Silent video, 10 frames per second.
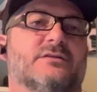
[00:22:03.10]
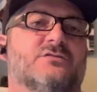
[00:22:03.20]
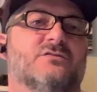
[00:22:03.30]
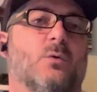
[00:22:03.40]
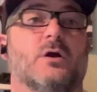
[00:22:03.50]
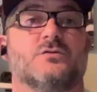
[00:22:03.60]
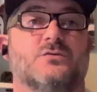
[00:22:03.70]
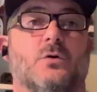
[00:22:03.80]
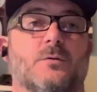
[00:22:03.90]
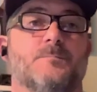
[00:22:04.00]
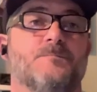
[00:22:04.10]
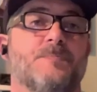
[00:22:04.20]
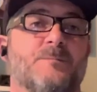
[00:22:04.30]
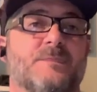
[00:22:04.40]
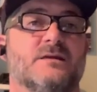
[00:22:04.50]
the water's cold.
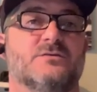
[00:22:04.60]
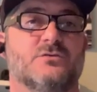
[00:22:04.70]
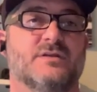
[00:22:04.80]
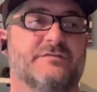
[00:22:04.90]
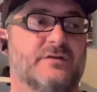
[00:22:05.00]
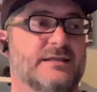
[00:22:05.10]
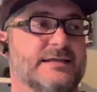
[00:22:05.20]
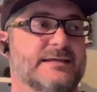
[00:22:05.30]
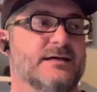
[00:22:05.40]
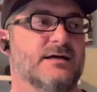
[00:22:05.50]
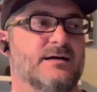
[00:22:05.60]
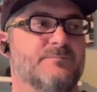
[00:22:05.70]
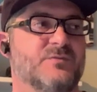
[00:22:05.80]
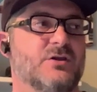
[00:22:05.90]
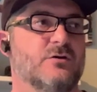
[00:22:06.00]
So definitely,
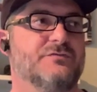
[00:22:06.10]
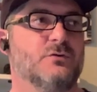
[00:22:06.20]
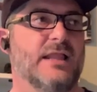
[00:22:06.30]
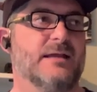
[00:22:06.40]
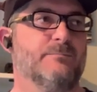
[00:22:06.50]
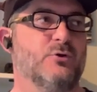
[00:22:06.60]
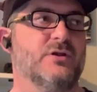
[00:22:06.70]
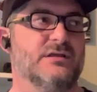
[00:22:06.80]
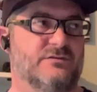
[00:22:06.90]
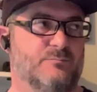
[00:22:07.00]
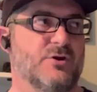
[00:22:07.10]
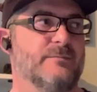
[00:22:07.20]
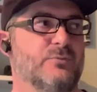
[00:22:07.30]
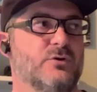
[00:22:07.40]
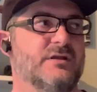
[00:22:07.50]
if you like booties,
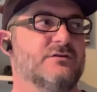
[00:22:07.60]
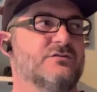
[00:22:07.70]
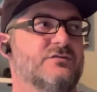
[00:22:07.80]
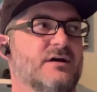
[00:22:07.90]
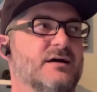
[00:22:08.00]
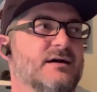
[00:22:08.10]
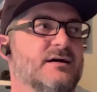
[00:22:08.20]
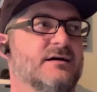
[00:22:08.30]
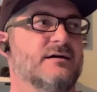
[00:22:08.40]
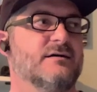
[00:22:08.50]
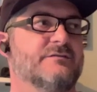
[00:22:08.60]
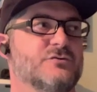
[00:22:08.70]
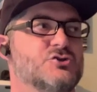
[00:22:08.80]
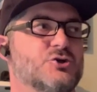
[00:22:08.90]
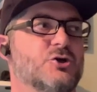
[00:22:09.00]
bring booties.
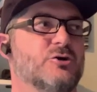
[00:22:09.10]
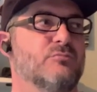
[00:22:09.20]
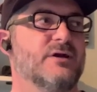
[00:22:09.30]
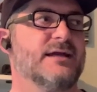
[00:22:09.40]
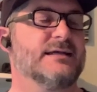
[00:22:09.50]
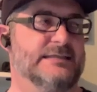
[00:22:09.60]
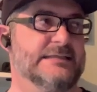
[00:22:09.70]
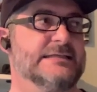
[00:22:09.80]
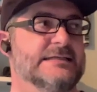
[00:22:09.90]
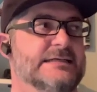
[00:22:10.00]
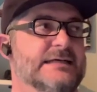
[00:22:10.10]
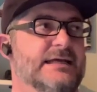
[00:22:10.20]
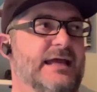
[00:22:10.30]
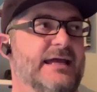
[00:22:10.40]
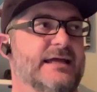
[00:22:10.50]
For sure, bring
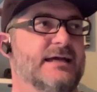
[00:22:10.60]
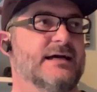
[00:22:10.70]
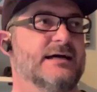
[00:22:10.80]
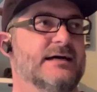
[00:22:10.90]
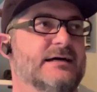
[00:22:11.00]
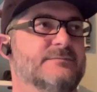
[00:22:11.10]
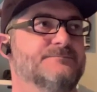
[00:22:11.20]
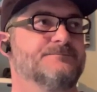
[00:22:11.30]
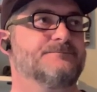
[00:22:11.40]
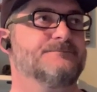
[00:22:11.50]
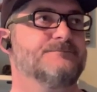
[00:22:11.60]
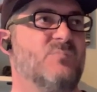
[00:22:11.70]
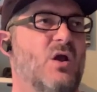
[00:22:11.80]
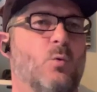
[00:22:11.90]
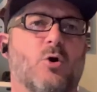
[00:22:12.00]
a
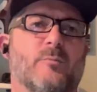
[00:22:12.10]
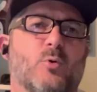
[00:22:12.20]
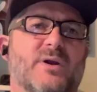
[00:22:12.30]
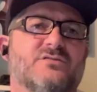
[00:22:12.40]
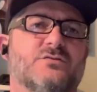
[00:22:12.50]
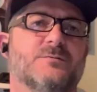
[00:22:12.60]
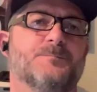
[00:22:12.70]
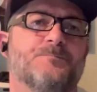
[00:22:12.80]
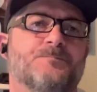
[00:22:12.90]
warmer wetsuit.